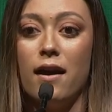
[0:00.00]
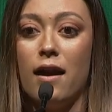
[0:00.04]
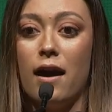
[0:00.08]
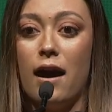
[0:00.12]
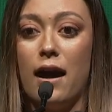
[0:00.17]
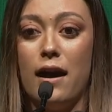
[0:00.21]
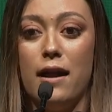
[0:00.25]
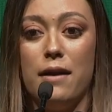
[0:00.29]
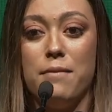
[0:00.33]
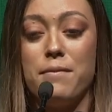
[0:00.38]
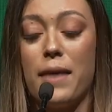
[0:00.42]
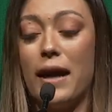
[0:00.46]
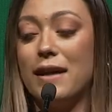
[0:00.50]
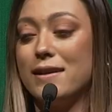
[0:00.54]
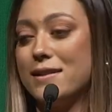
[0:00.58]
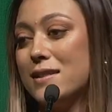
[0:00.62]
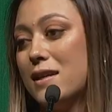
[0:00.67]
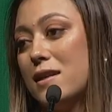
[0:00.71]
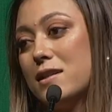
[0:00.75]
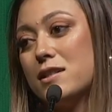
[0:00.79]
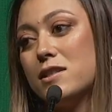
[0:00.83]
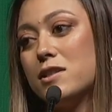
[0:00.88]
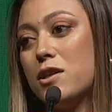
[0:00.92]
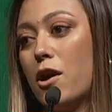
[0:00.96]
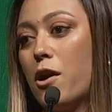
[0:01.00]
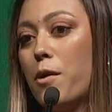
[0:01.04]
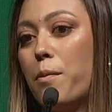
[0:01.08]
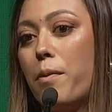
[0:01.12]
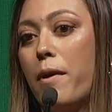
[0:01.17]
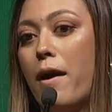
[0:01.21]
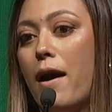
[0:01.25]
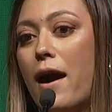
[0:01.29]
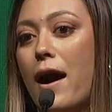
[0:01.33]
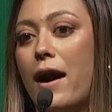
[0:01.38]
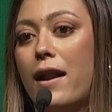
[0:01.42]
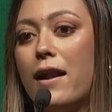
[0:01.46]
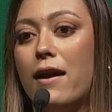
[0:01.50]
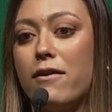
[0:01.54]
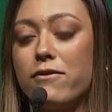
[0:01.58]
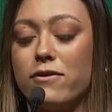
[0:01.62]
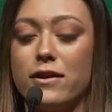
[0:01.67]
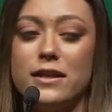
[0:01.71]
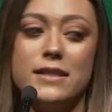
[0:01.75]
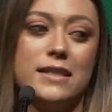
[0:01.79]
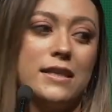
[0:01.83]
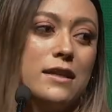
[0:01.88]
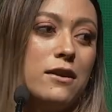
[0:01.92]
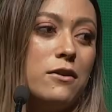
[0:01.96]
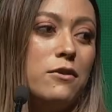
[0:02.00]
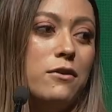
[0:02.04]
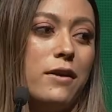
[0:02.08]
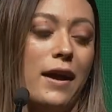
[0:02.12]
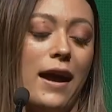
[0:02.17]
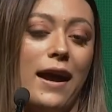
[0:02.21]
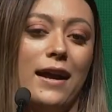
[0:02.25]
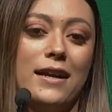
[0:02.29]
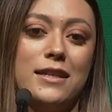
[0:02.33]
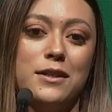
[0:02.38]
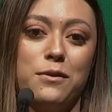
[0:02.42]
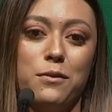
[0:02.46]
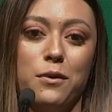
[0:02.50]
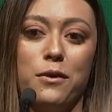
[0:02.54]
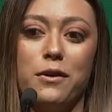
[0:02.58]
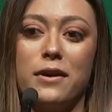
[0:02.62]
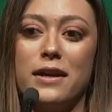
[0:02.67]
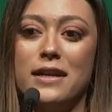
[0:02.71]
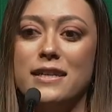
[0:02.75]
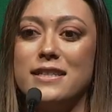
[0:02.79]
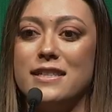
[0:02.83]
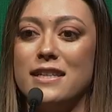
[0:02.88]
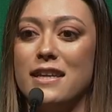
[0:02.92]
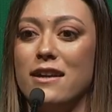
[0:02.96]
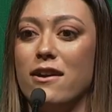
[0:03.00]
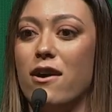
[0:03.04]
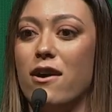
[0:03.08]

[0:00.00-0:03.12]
it makes us so proud every single day to walk into the